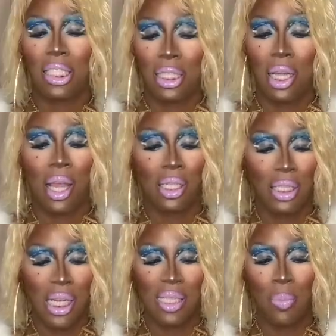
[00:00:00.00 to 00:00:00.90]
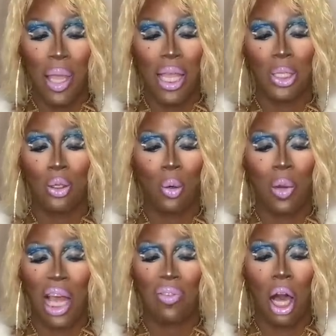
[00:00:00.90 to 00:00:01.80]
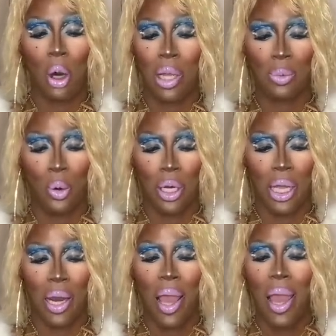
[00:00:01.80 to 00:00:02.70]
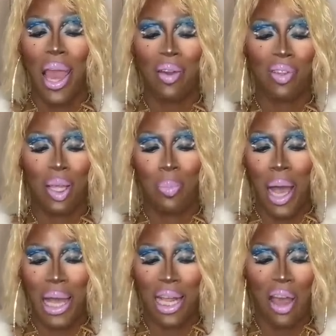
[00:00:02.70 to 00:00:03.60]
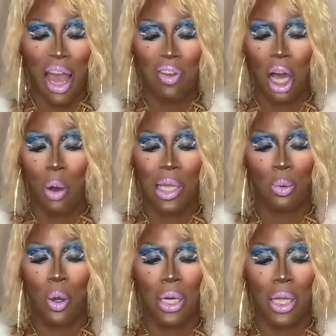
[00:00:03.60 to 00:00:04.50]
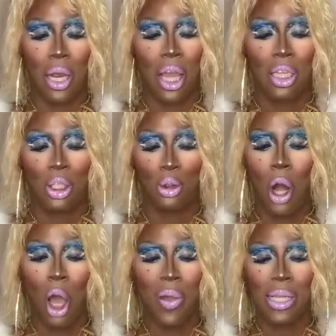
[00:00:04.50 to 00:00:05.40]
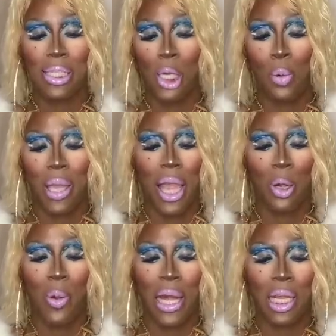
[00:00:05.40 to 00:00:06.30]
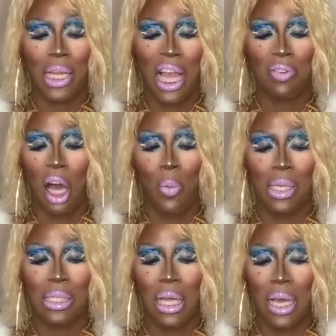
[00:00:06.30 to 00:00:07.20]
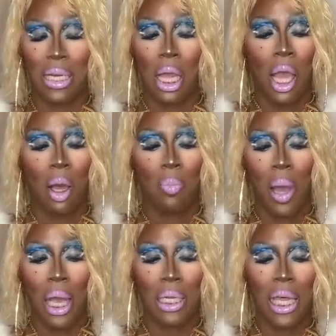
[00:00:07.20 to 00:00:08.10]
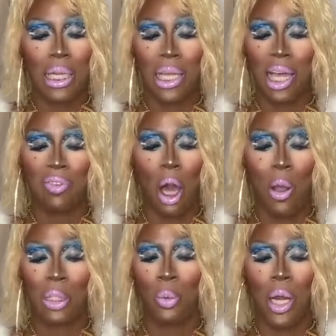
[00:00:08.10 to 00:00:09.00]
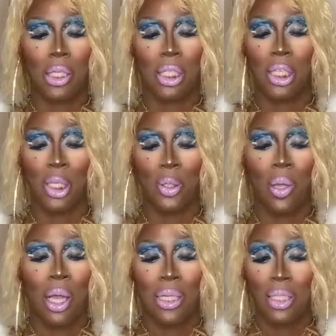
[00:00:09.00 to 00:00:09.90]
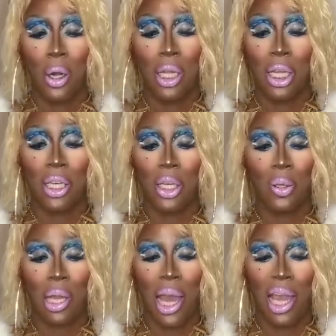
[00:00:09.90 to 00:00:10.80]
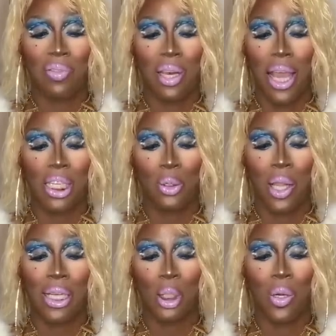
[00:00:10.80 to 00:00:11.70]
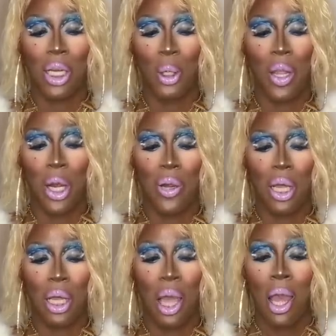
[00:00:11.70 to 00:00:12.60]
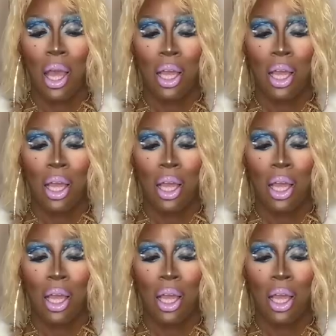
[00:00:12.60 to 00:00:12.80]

shh. Just me doing what I've always wanted. Having the body I've always wanted. Drawing, sewing, and creating like I've always done. Modeling like I've always wanted to do. Starting a new life and entering into a new era.